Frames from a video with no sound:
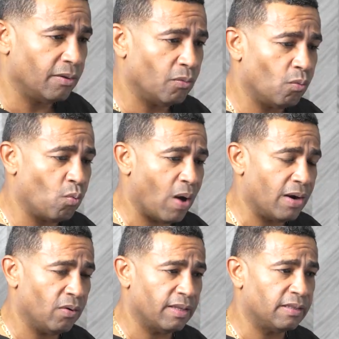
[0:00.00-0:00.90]
One
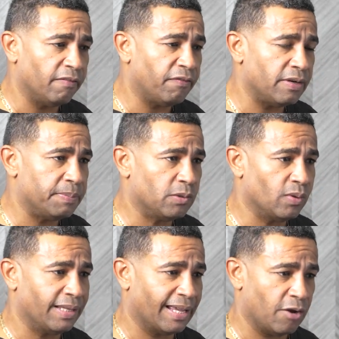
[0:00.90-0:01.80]
of the difference
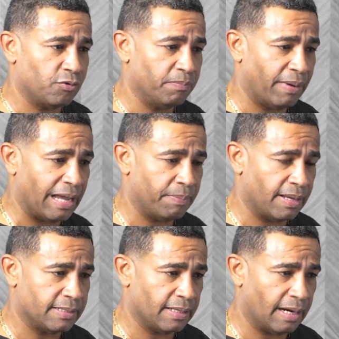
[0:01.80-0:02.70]
between the gastric
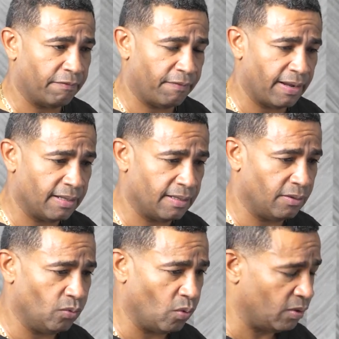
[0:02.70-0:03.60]
bypass I find and the
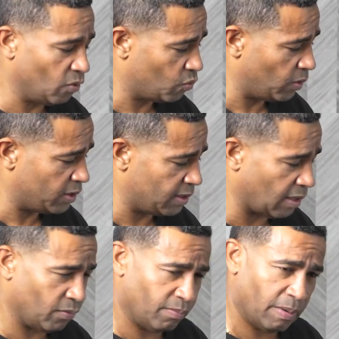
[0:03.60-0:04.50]
duodenal switch is
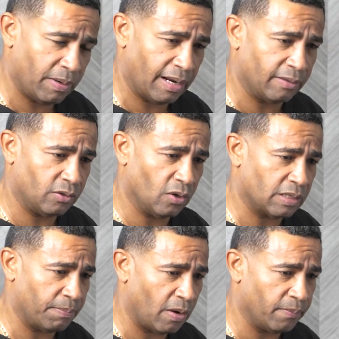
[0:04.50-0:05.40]
that, remember, I talked
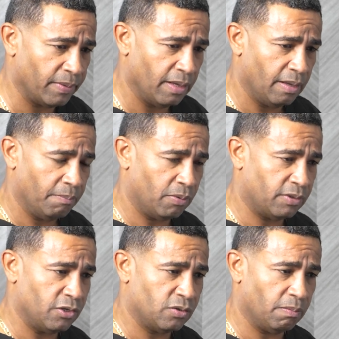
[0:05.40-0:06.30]
about
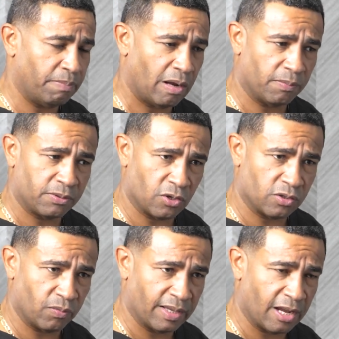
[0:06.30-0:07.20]
potential bowel
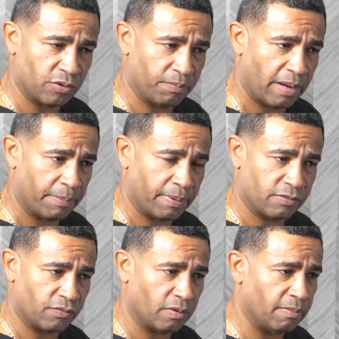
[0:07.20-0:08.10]
obstruction with the gastric bypass
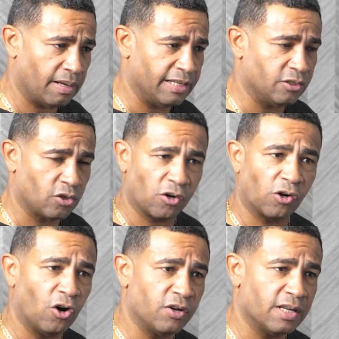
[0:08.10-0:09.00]
from internal
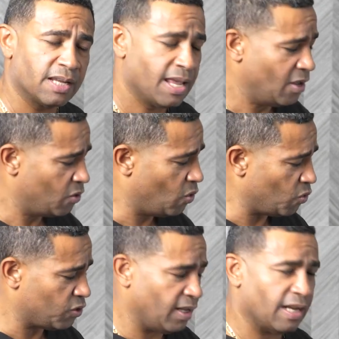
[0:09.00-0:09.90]
hernias. You
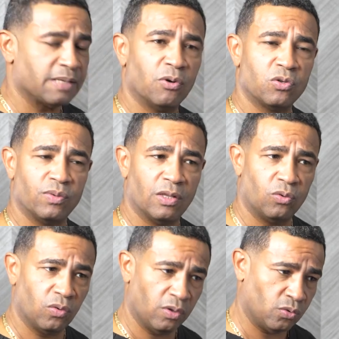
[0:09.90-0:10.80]
don't see it as much with the
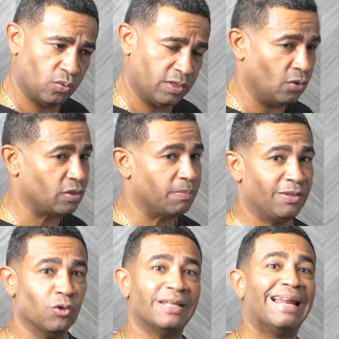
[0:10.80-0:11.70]
duodenal switch. It doesn't mean it
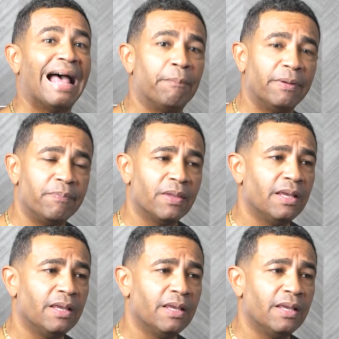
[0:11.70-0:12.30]
doesn't happen,